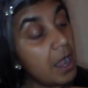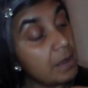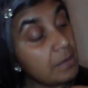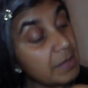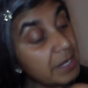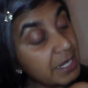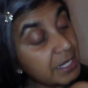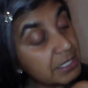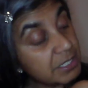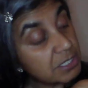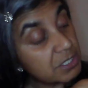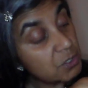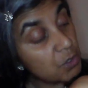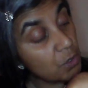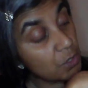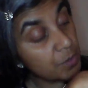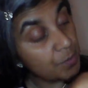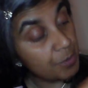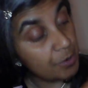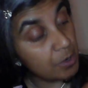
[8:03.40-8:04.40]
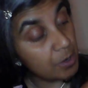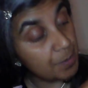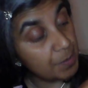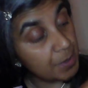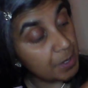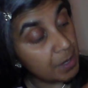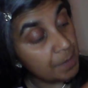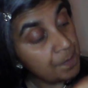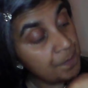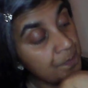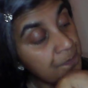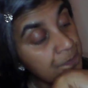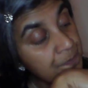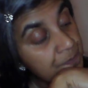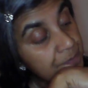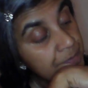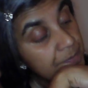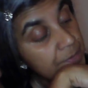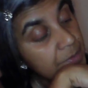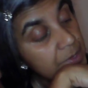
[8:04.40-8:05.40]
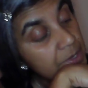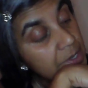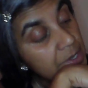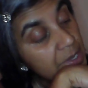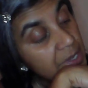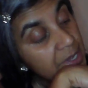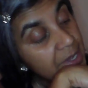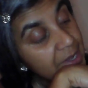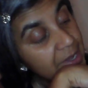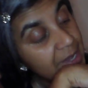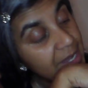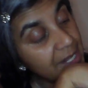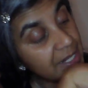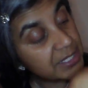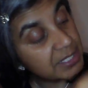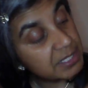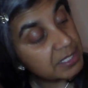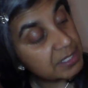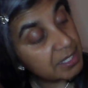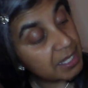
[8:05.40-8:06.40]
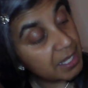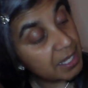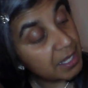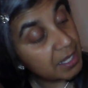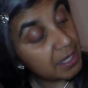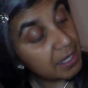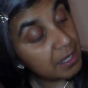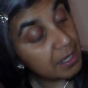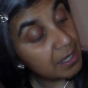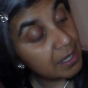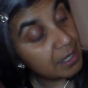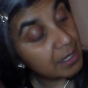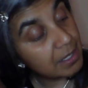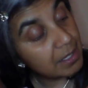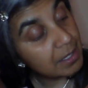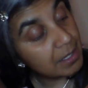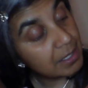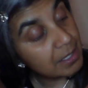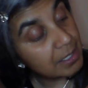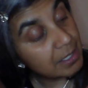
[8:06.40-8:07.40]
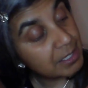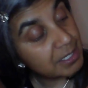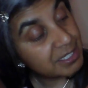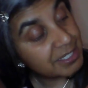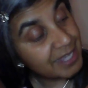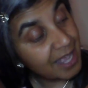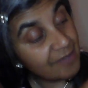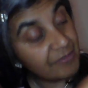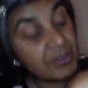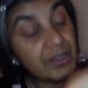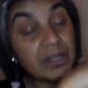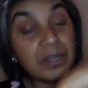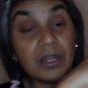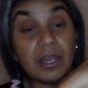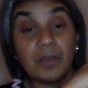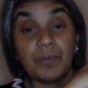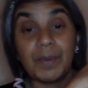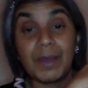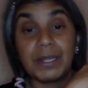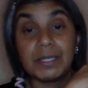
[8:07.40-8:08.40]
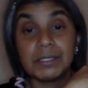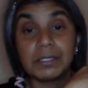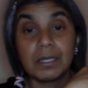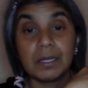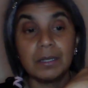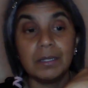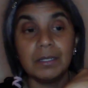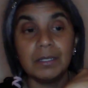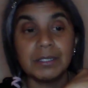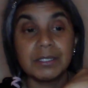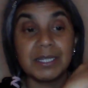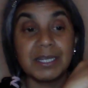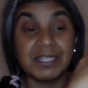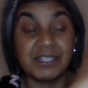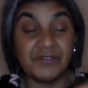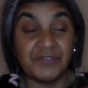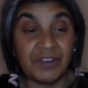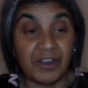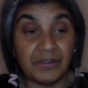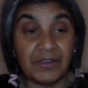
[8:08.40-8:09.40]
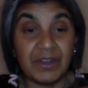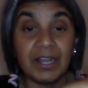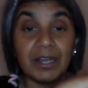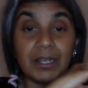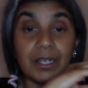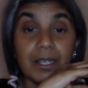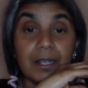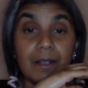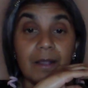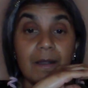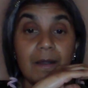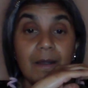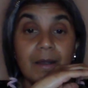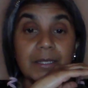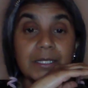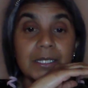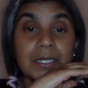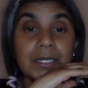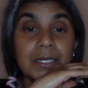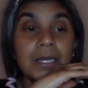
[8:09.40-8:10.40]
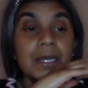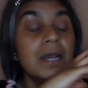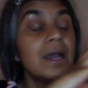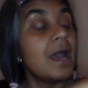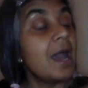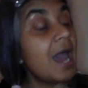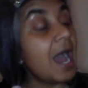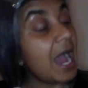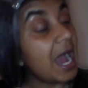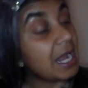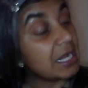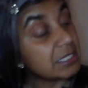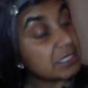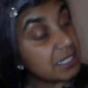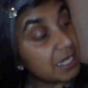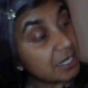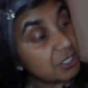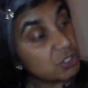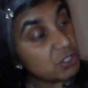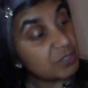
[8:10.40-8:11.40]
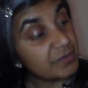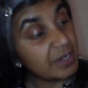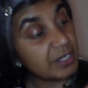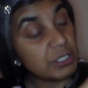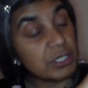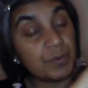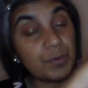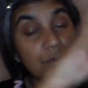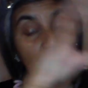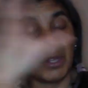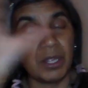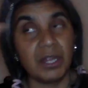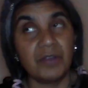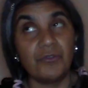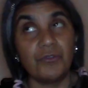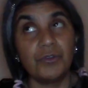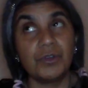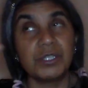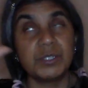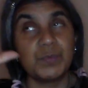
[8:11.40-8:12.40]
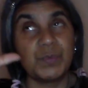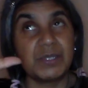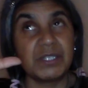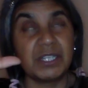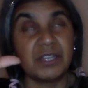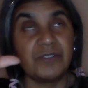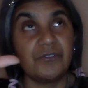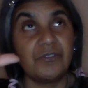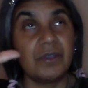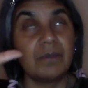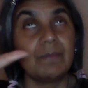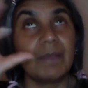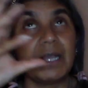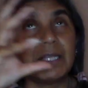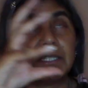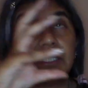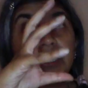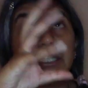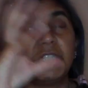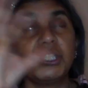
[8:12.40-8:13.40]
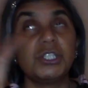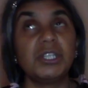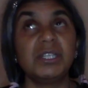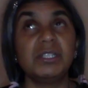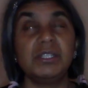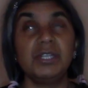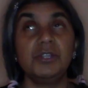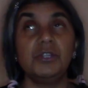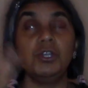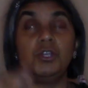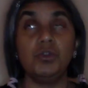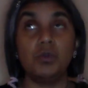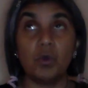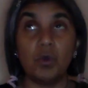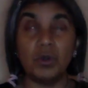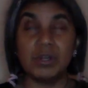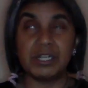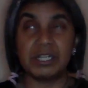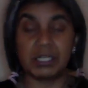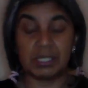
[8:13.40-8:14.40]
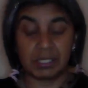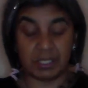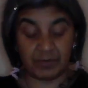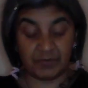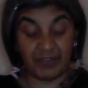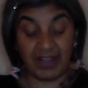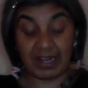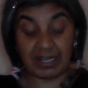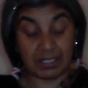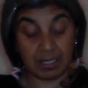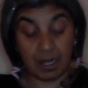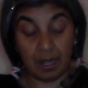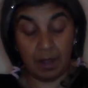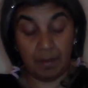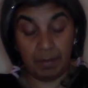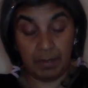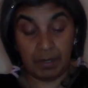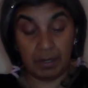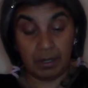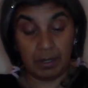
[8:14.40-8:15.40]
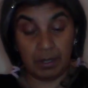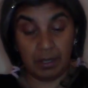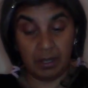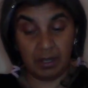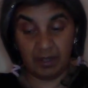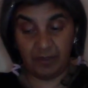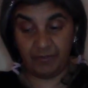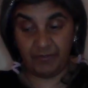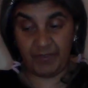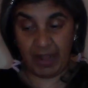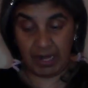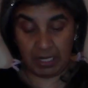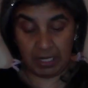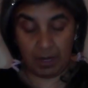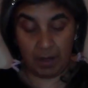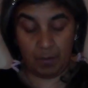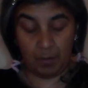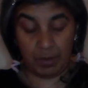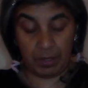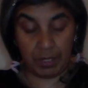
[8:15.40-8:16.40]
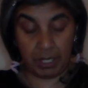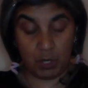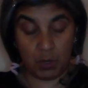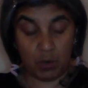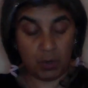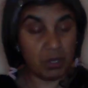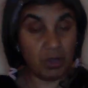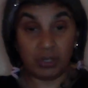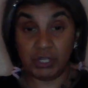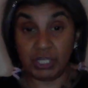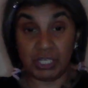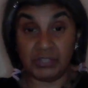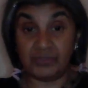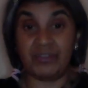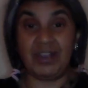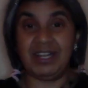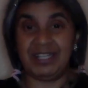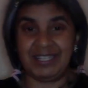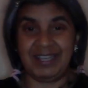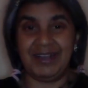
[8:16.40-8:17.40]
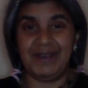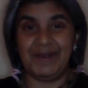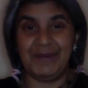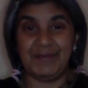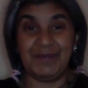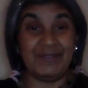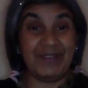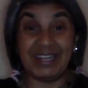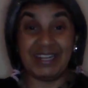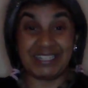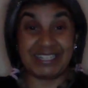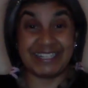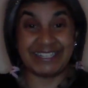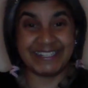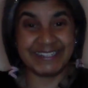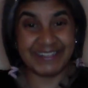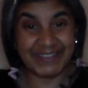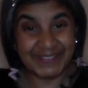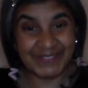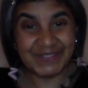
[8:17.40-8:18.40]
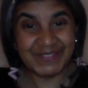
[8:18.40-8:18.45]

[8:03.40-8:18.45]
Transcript: It's not a problem. It's the Seven of Pentacles. It's a very lucky card, and the angels have actually brought it in for a specific message. They said that you're fed up. You're fed up with it, or you're just fed up. You've had enough.